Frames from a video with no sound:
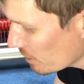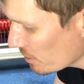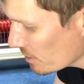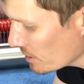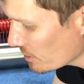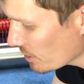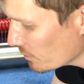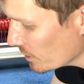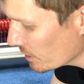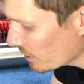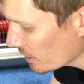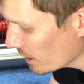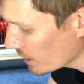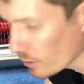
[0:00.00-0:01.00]
to glue these on with
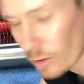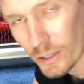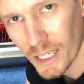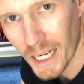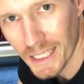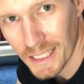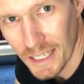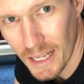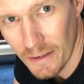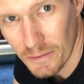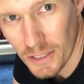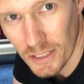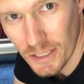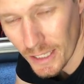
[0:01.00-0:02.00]
contact
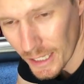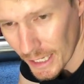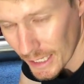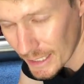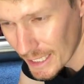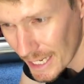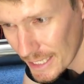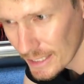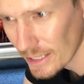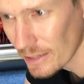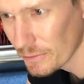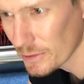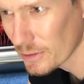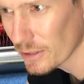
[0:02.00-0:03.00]
adhesive.
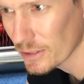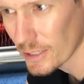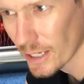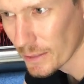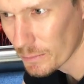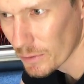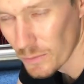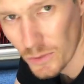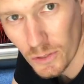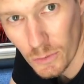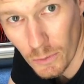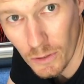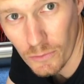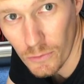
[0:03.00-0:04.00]
It's going to take probably
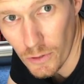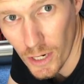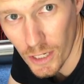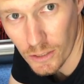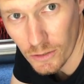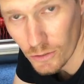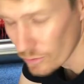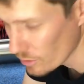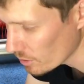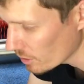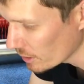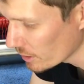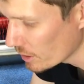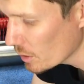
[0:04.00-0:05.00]
24 hours to
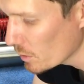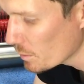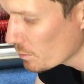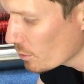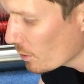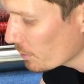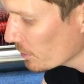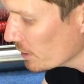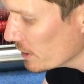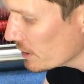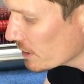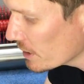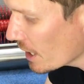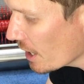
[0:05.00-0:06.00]
dry and cure properly.
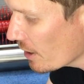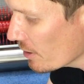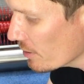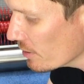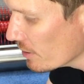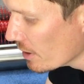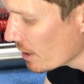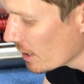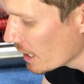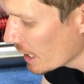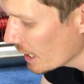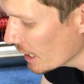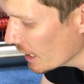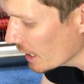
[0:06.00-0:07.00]
So
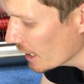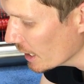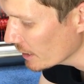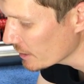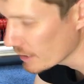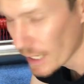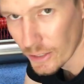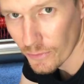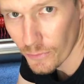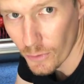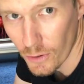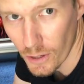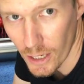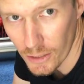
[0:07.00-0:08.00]
today's
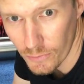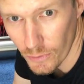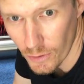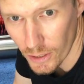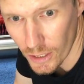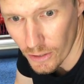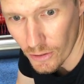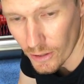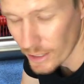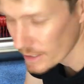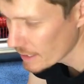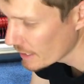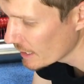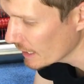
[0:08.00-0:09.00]
Friday, it's Friday
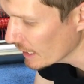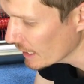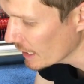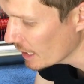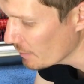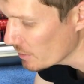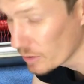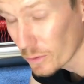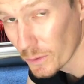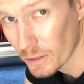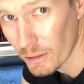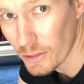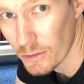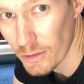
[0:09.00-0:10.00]
night. I'm going to
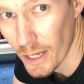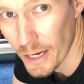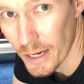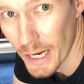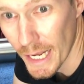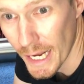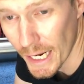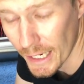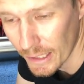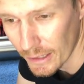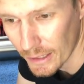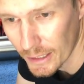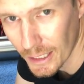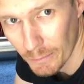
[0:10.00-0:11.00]
quickly do that now and
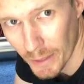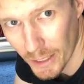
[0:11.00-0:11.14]
then come